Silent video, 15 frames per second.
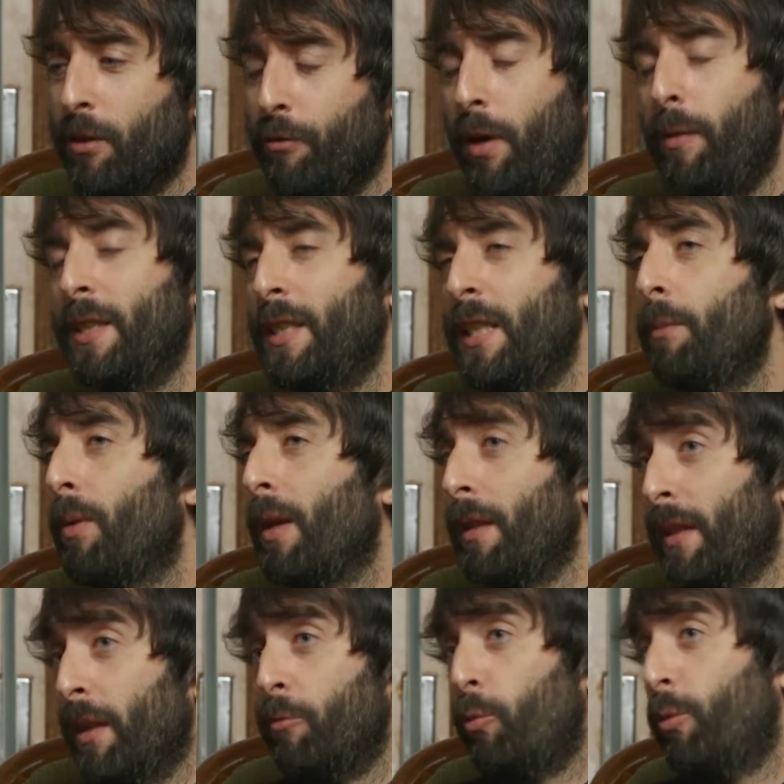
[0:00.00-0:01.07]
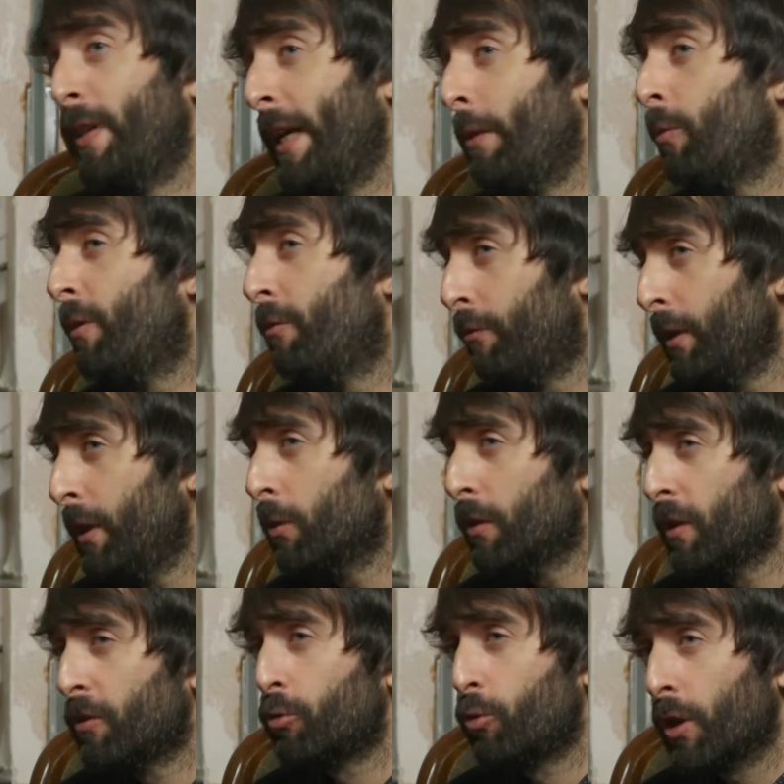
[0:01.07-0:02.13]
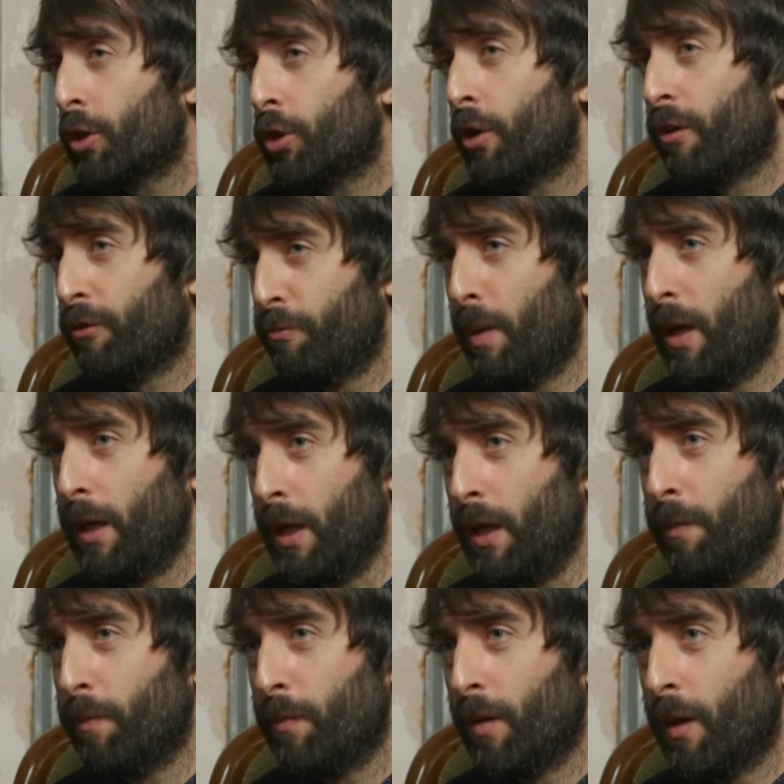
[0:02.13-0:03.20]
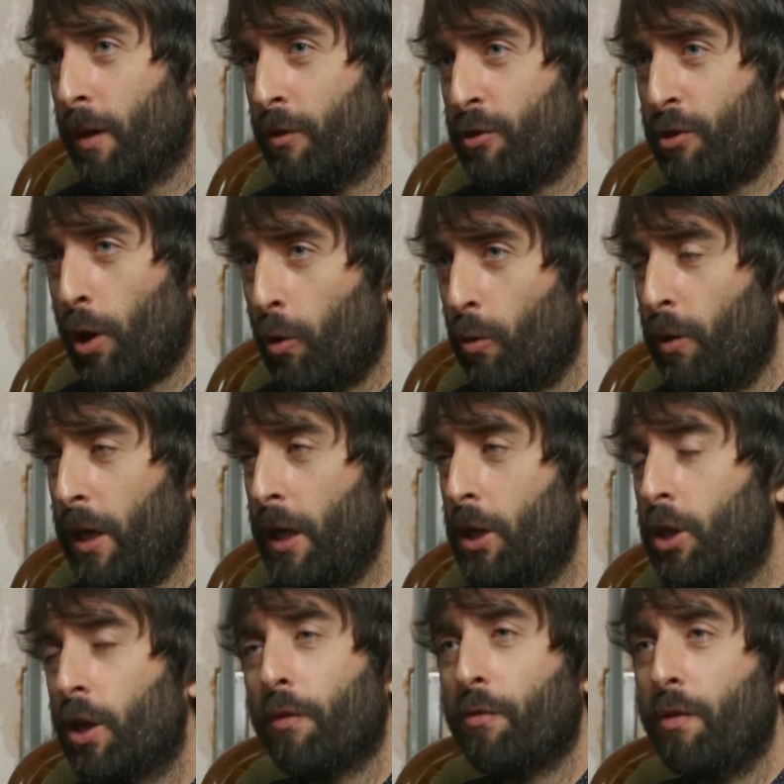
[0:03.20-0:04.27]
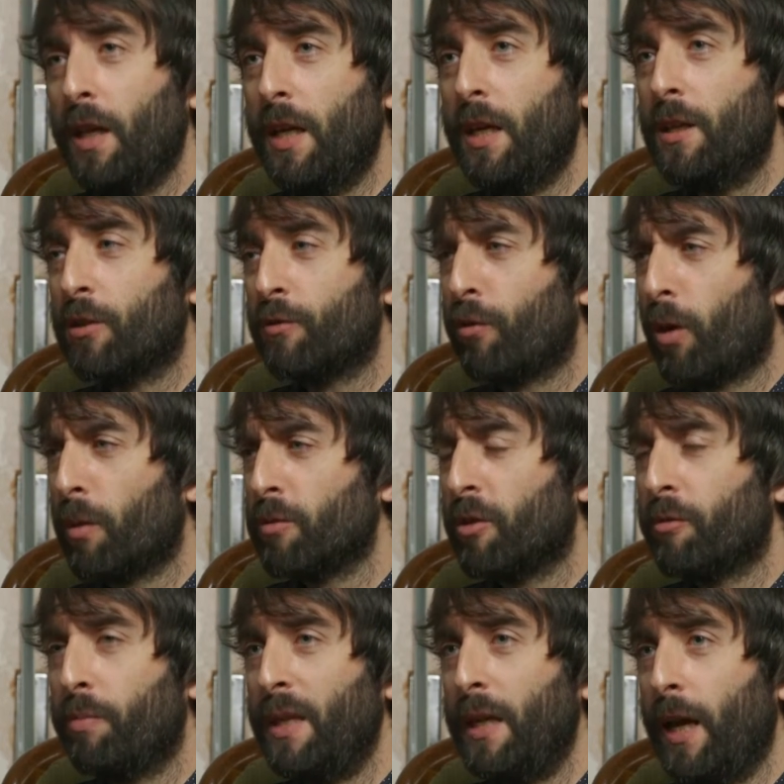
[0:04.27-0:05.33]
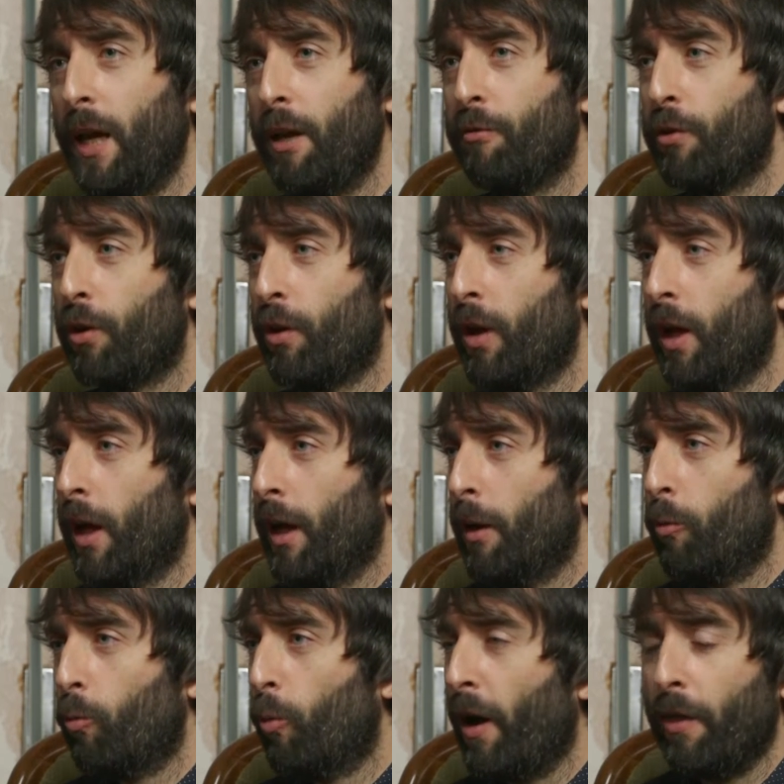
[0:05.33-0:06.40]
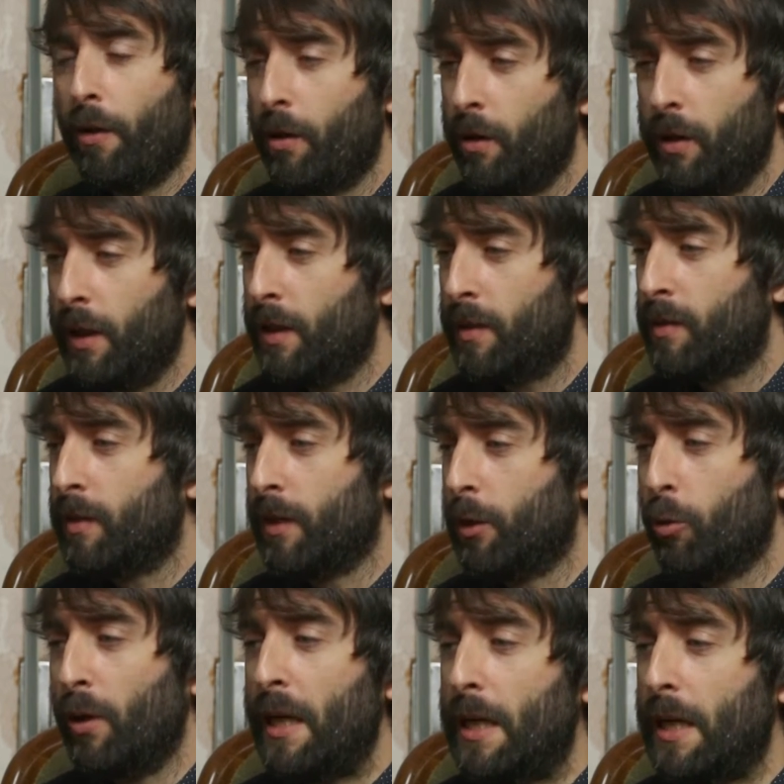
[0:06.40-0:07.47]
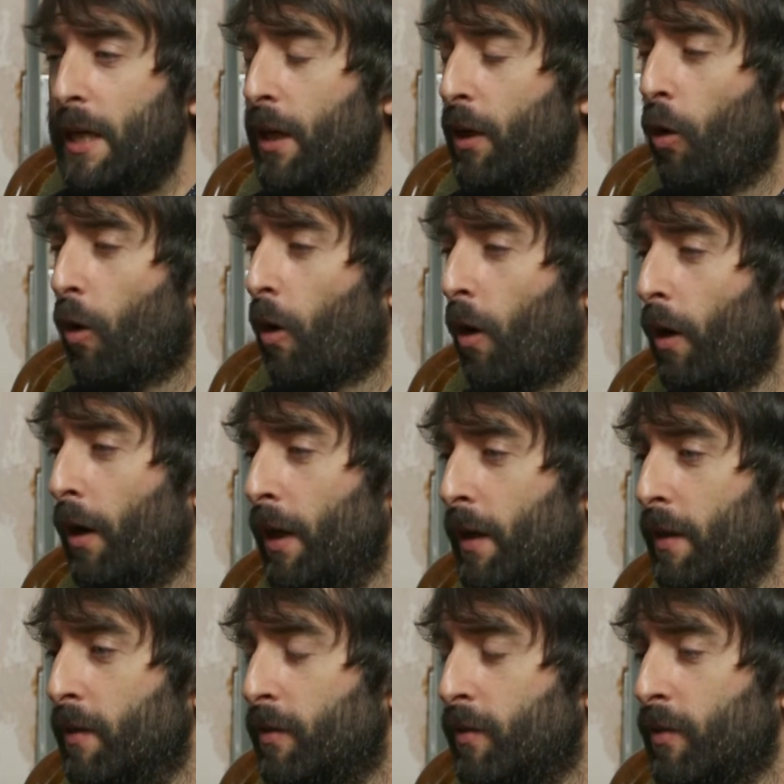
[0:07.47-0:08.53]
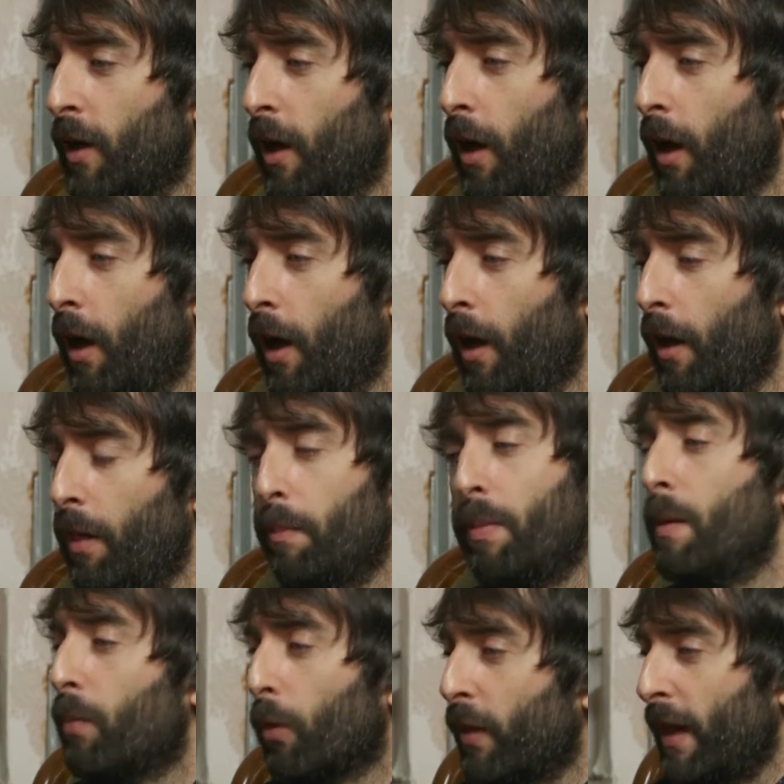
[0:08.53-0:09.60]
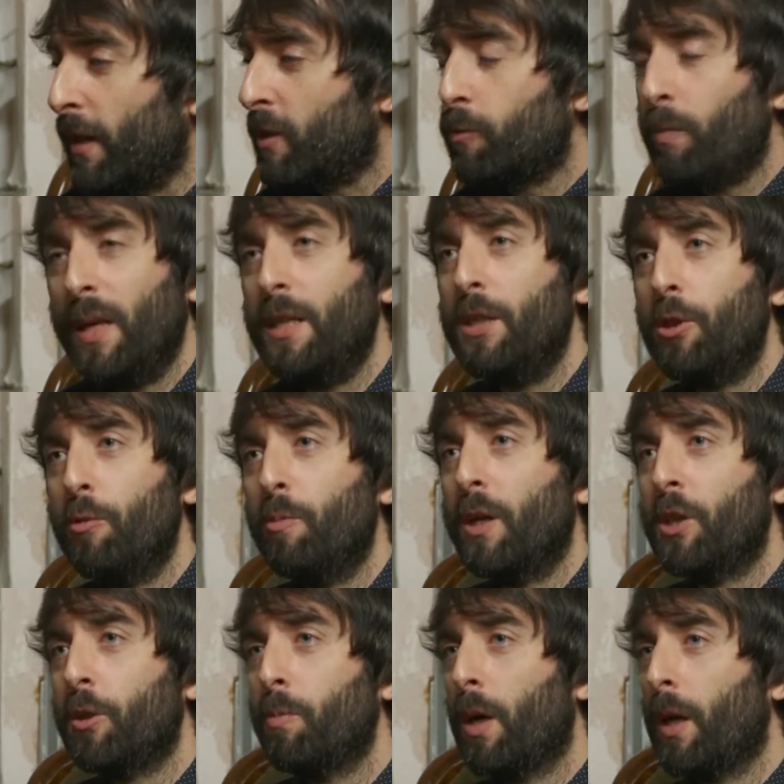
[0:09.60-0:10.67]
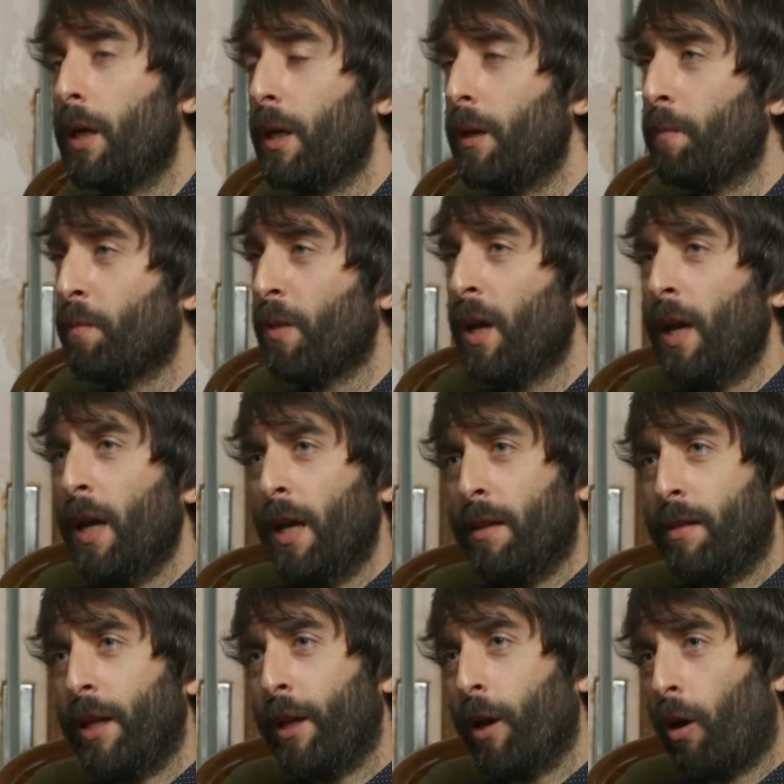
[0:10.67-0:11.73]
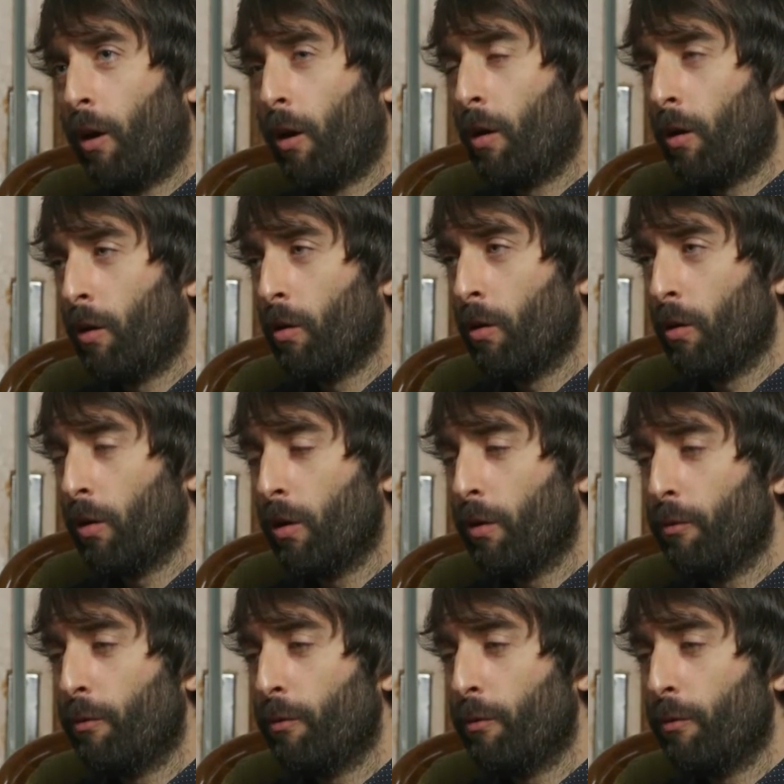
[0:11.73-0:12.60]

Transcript: very deeply, then they reveal the structure of money. So each of these forms of behavior, whether it's the greedy or is the people that spend too much money, they all